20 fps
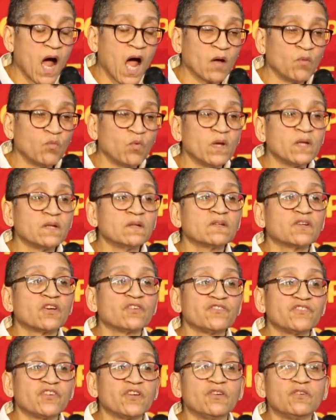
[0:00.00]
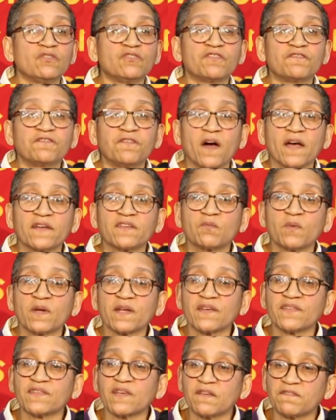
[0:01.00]
I will continue to fight, and
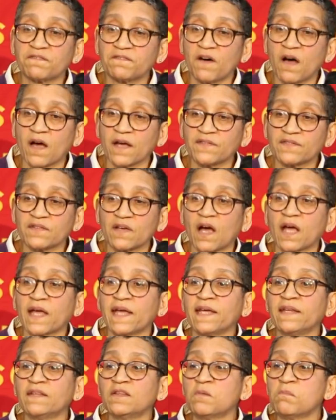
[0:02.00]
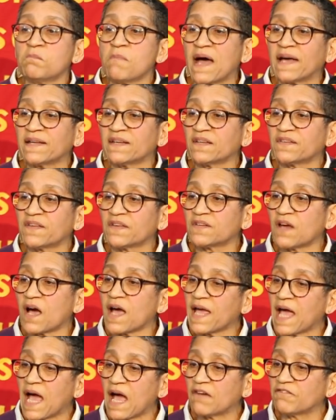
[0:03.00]
when I say fight, in the manner that
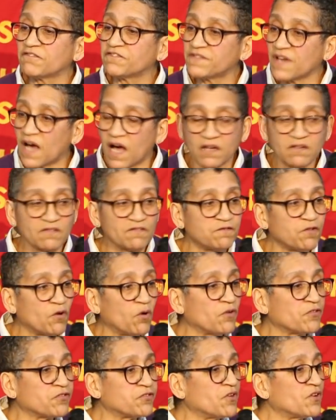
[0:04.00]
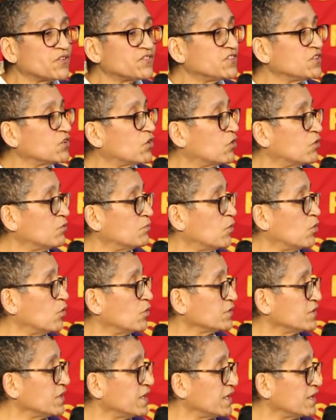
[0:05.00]
I have done for 30 or
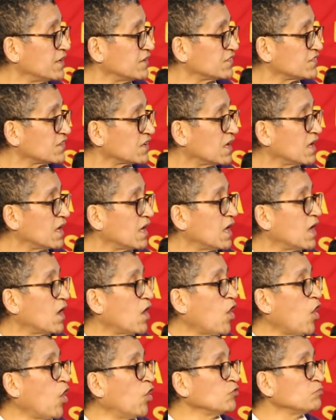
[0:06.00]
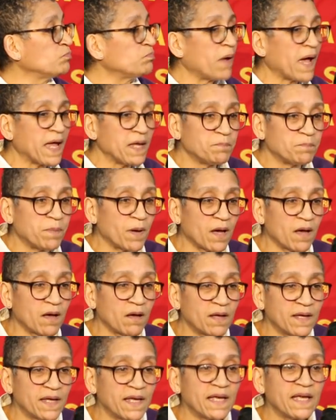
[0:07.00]
more years, on
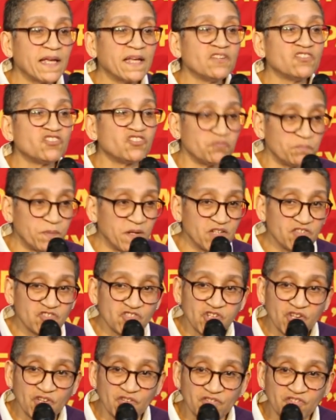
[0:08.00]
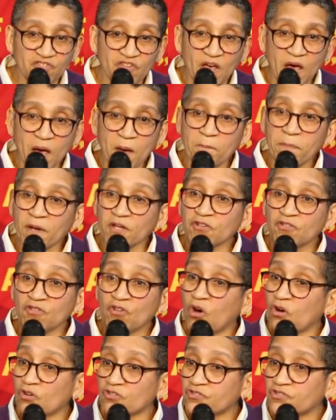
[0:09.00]
paper, in speeches, but
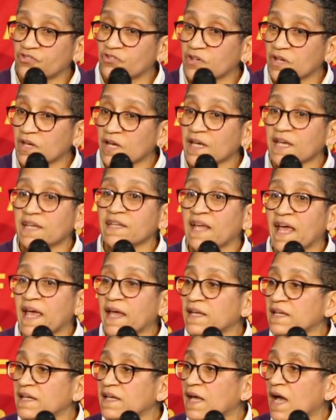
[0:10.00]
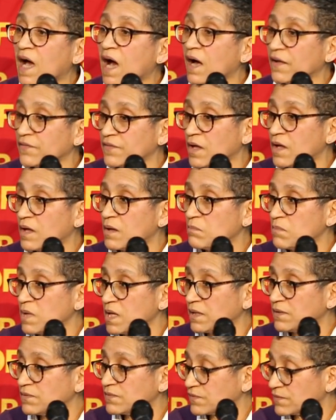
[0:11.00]
not in any other
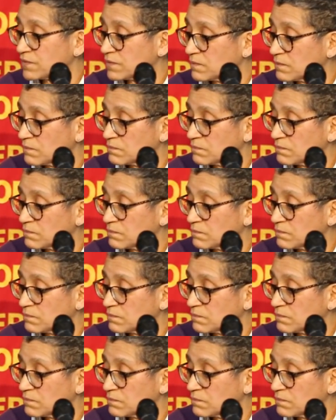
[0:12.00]
means.